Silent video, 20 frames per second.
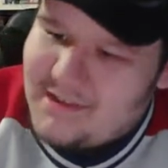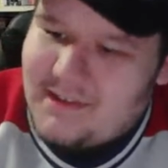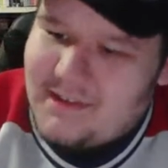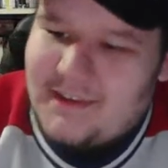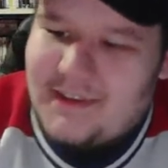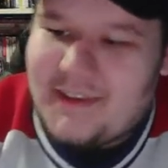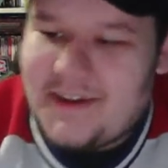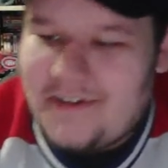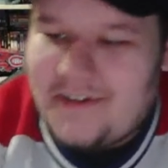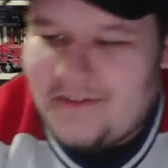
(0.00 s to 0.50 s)

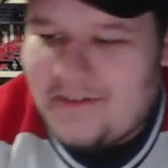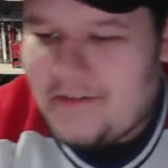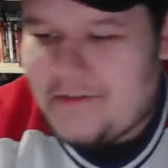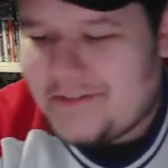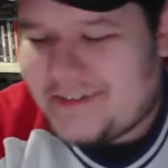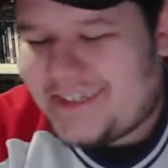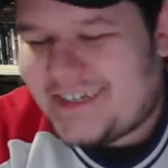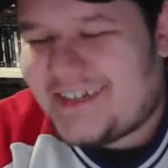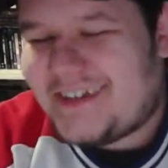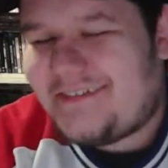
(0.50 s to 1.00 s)
You know,
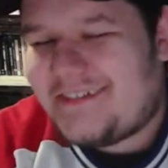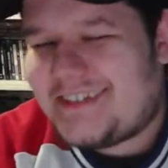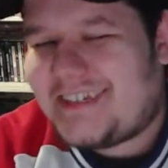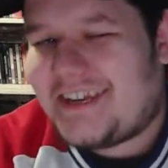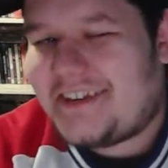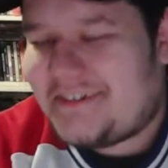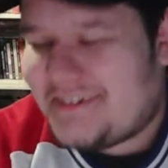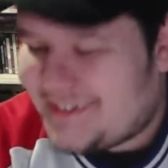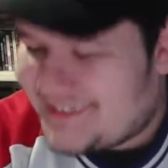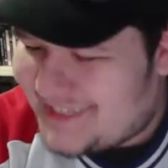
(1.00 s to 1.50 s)
which
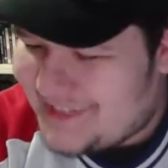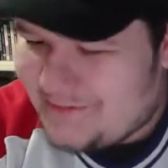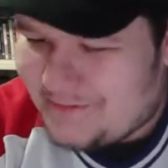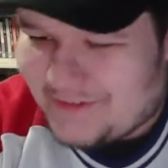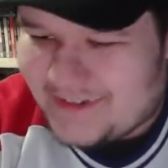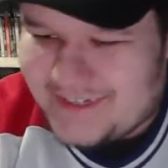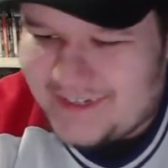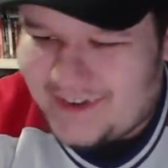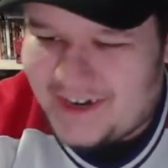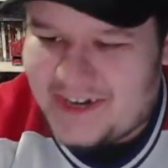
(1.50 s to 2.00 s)
entrance theme are
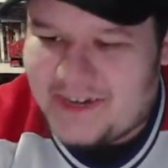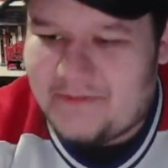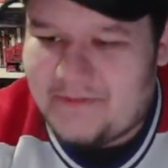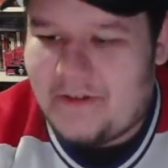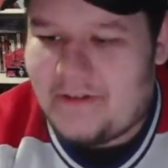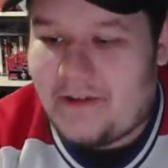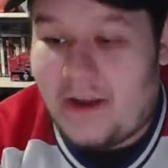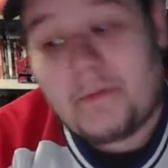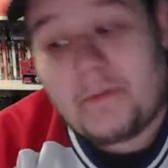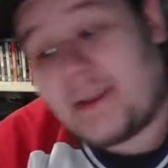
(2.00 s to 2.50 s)
we talking
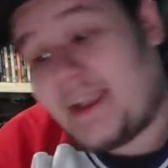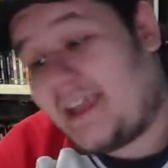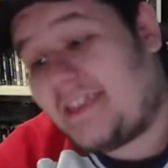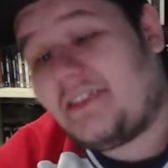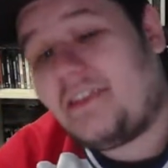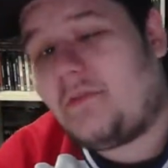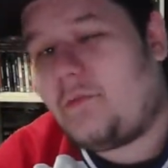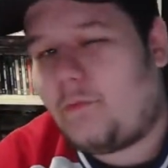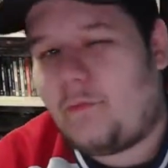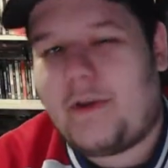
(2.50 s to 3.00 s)
about? Are we getting
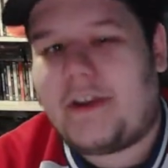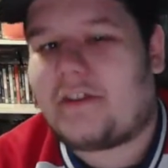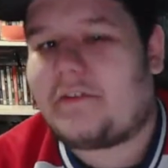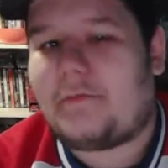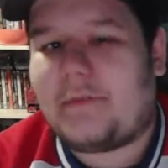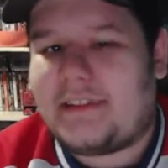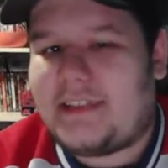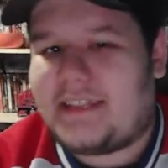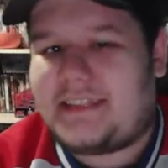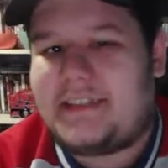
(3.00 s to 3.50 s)
the weird
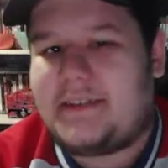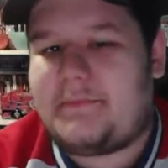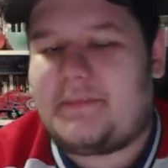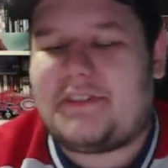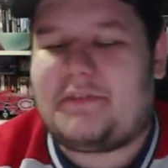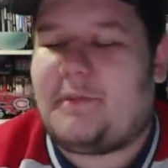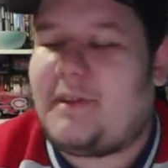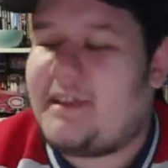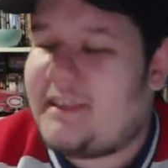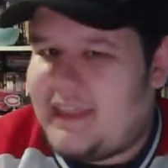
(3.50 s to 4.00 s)
one that's in
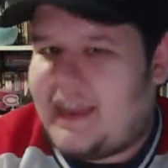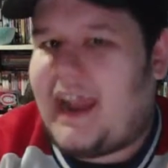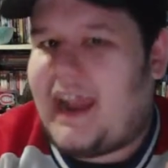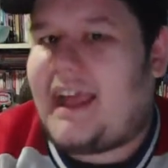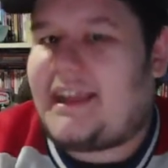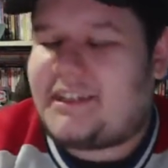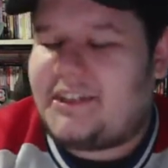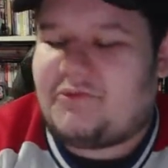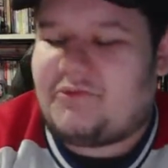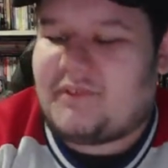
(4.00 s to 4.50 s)
between that I
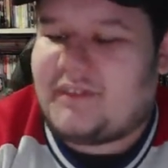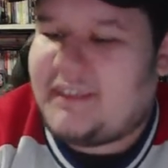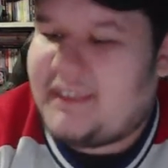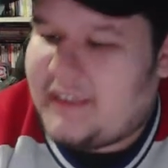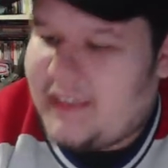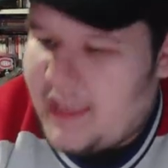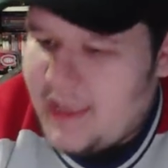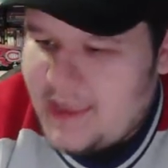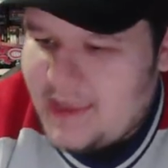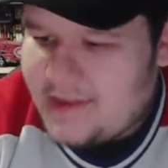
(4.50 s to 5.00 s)
actually really
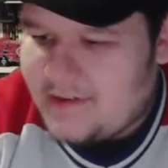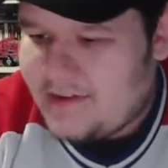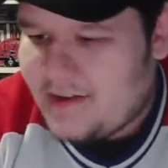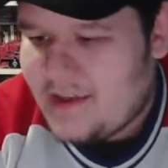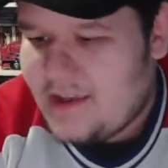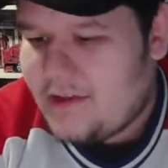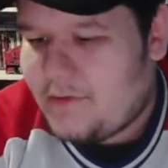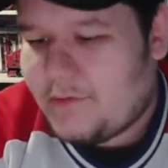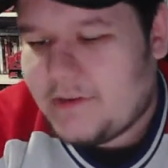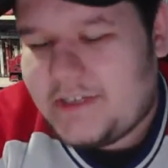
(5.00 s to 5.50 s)
like?
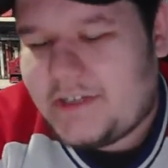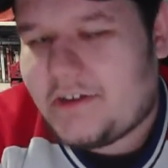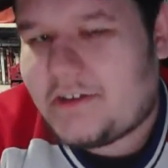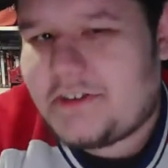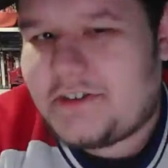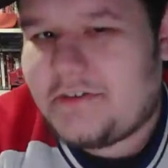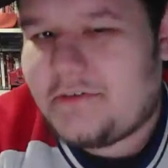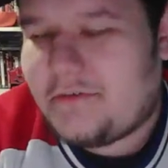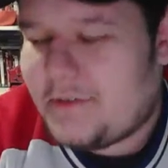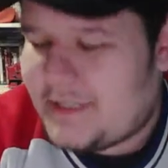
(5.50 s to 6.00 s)
Which
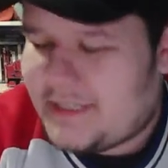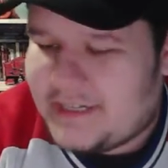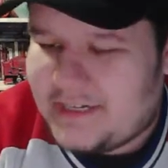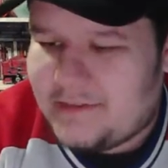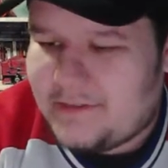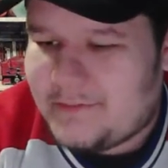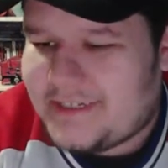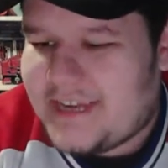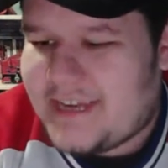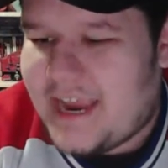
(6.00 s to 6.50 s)

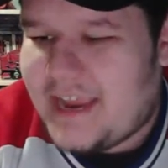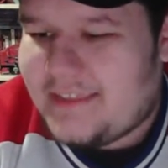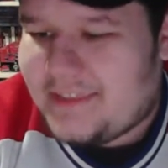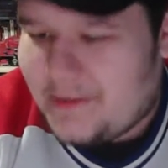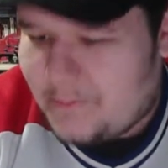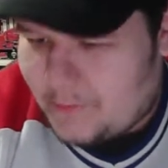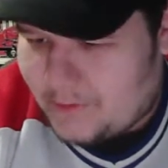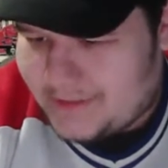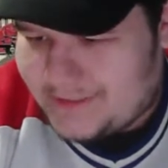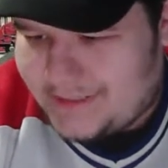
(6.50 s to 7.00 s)
Kane
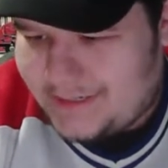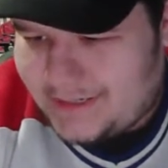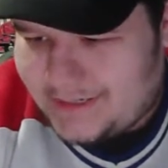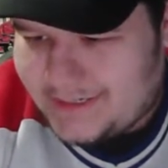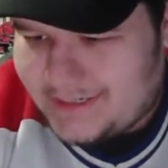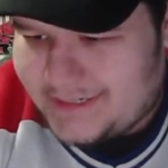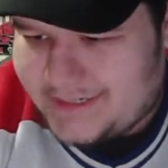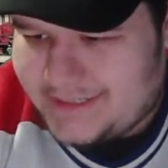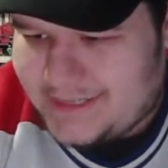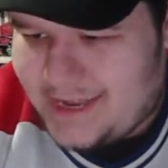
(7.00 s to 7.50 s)
theme are we
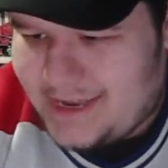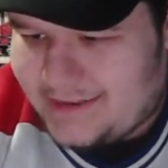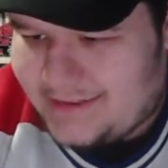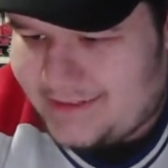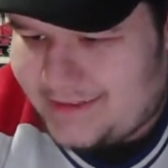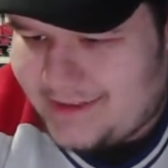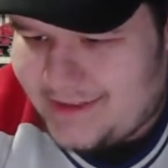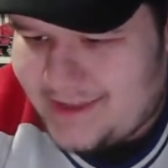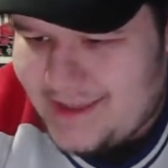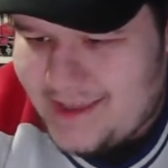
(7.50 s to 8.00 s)
talking
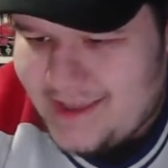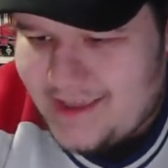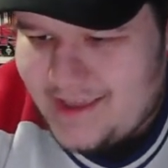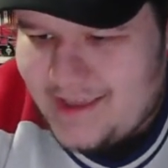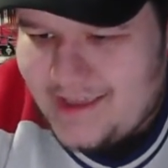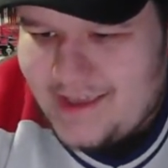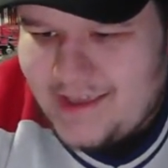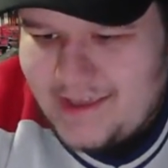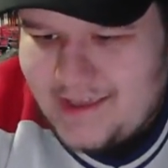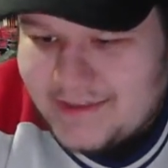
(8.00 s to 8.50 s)
exactly?
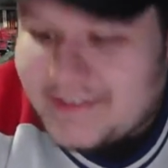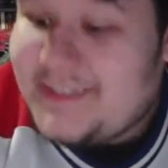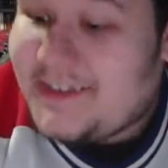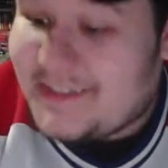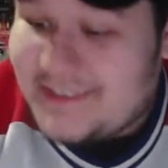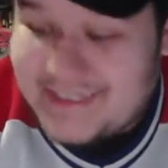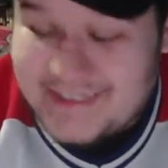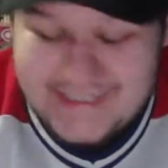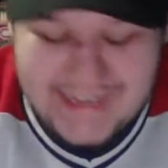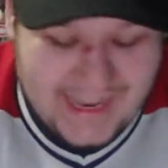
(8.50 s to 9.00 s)

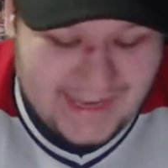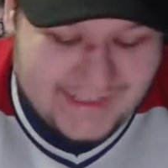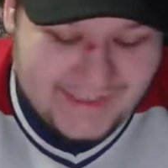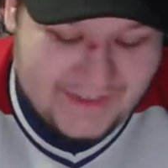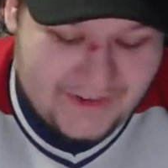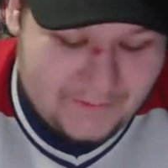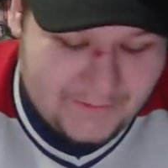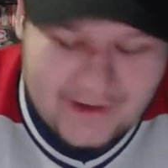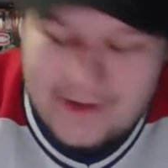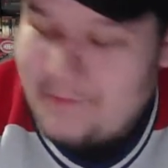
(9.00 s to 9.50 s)
Sons, exactly,
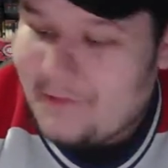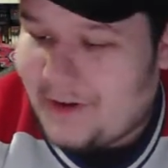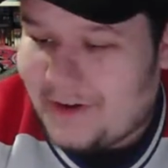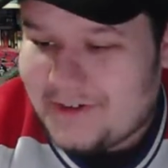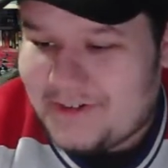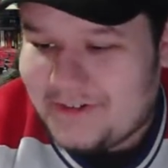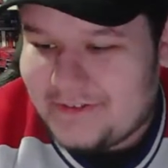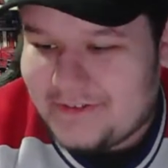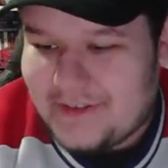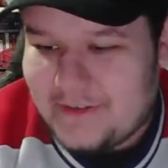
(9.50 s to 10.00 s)
dude. Whenever
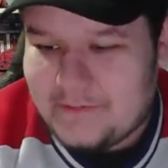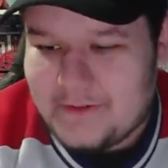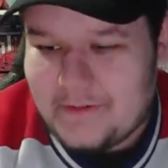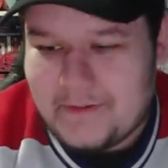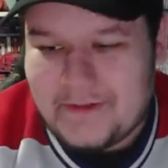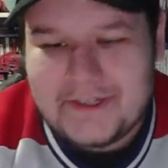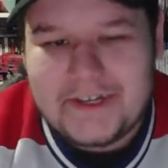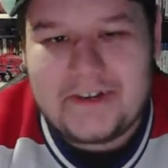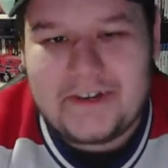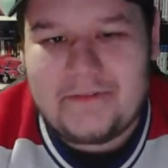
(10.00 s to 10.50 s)
R-Truth comes on my
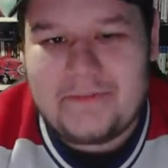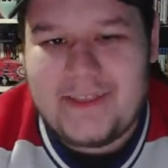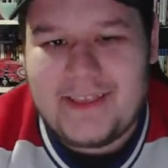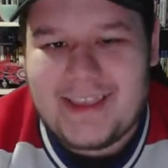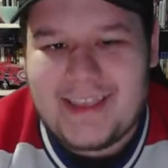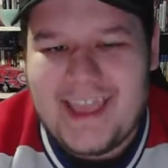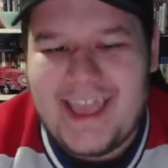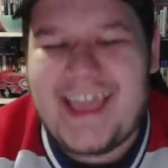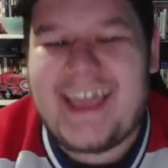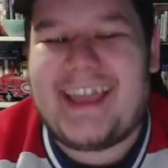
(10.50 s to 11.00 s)
screen, I'm
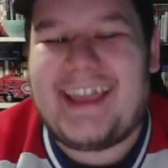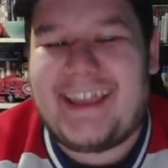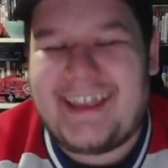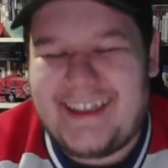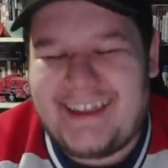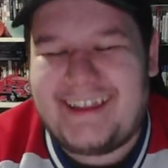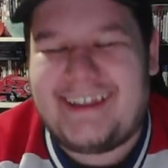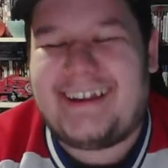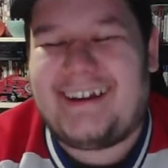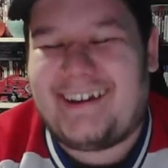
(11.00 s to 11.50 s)
like,
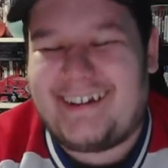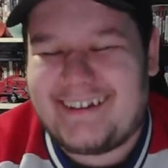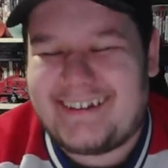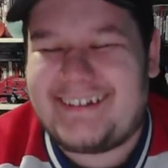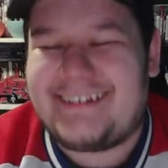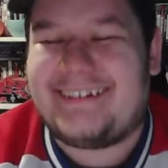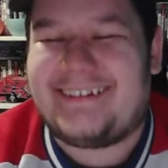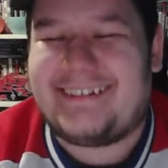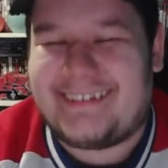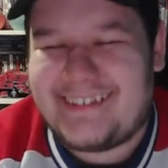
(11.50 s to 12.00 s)
hey,
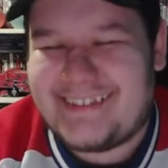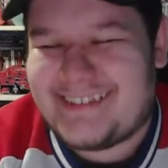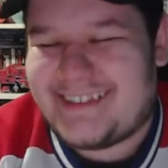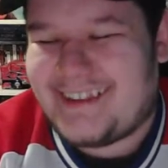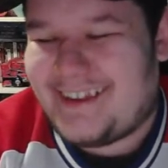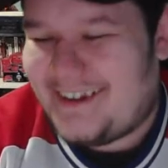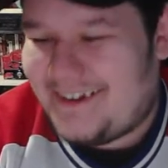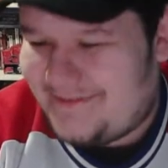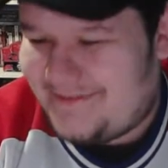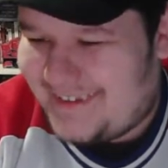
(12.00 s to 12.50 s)
R-Truth, let's
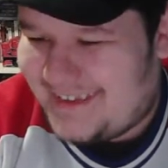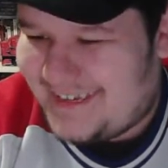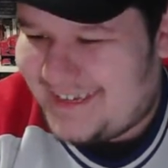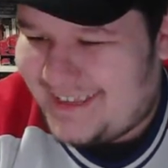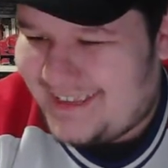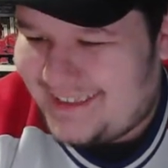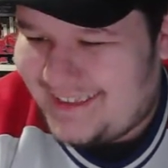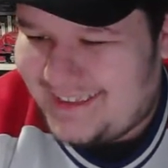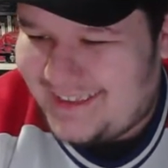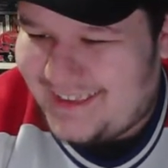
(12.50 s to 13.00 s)
go, man.
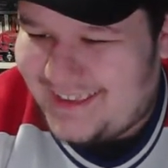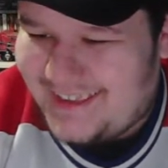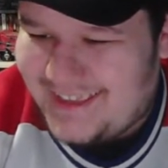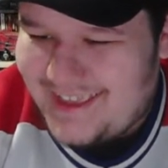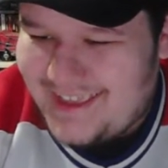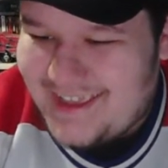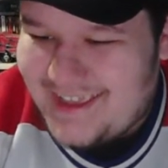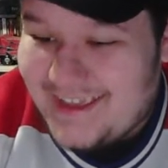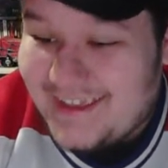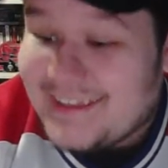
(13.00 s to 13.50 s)
Hell yeah.
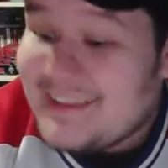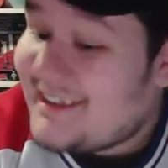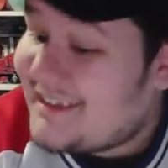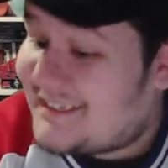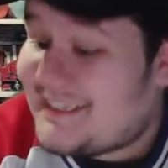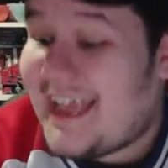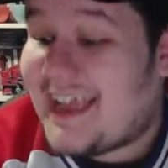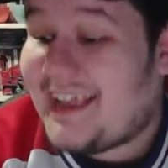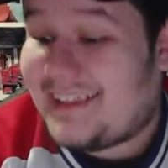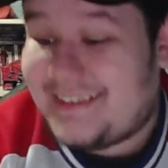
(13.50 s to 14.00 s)

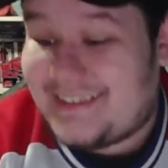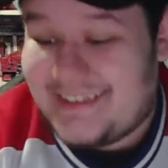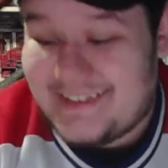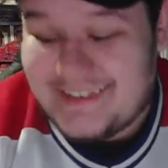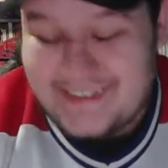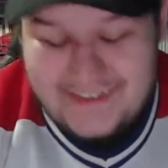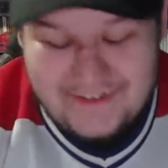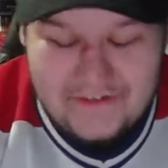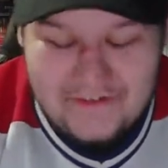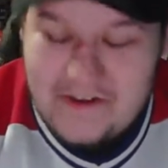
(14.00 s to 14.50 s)
Exactly, Sons,
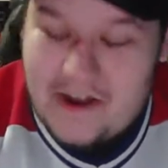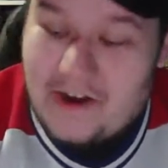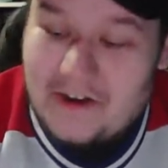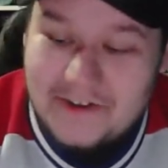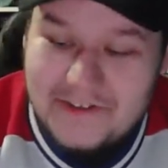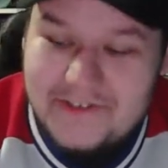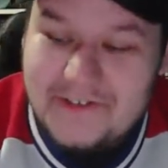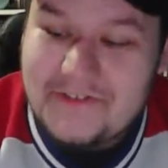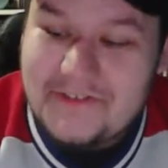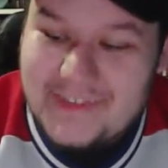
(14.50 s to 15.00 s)
dude.
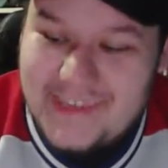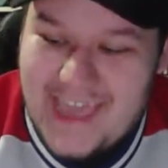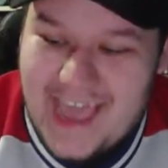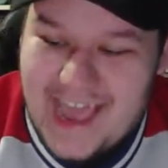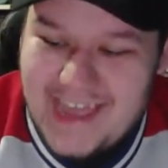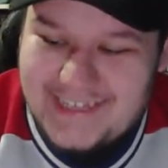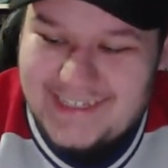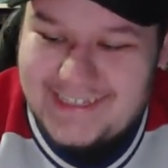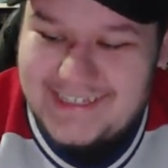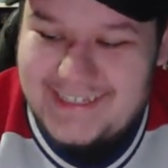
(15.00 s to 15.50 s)
R-Truth
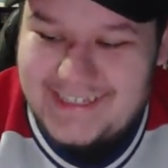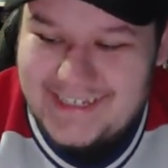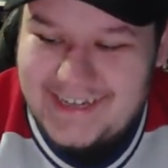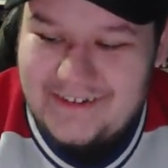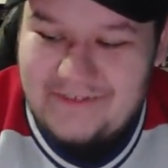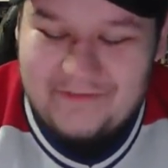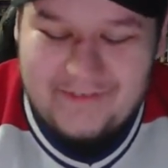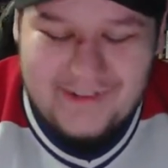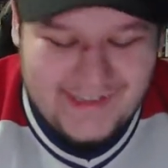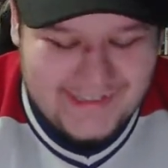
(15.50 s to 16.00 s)
cashes in
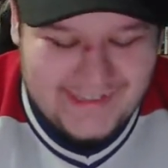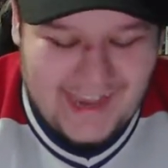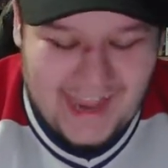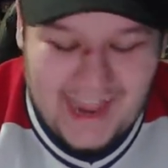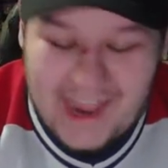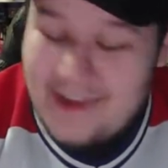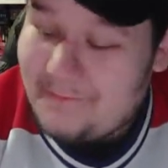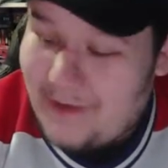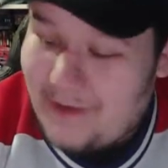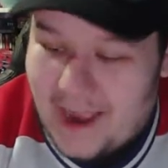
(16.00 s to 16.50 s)
and wins.
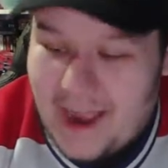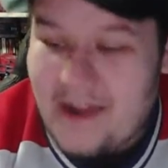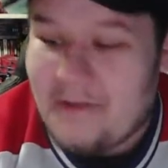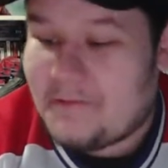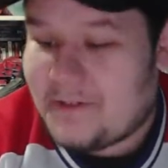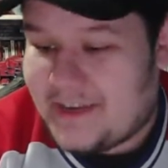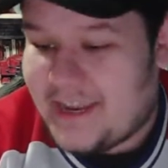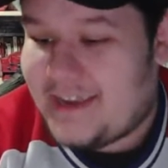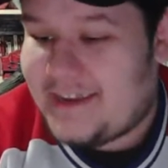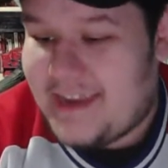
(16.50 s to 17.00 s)
I
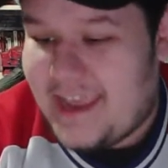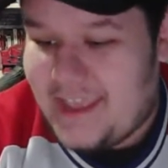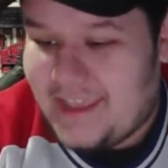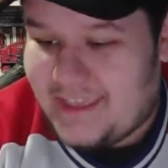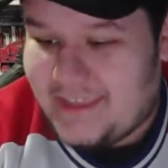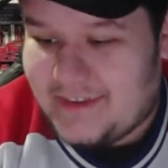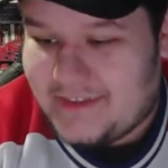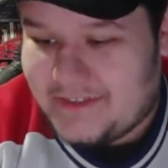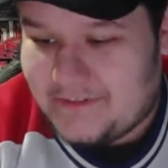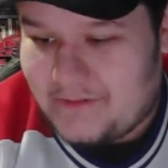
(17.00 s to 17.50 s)
would get
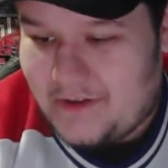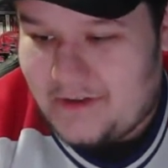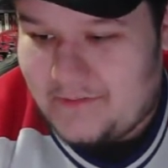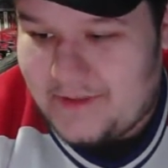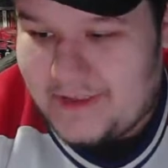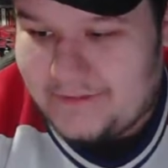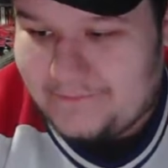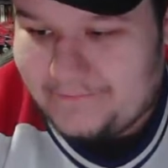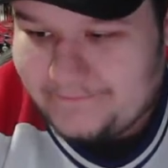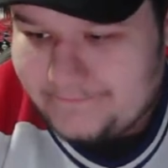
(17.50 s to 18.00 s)
naked as well,
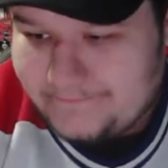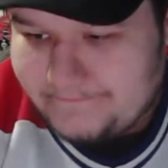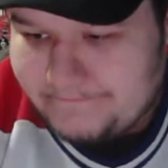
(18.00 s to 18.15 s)
man.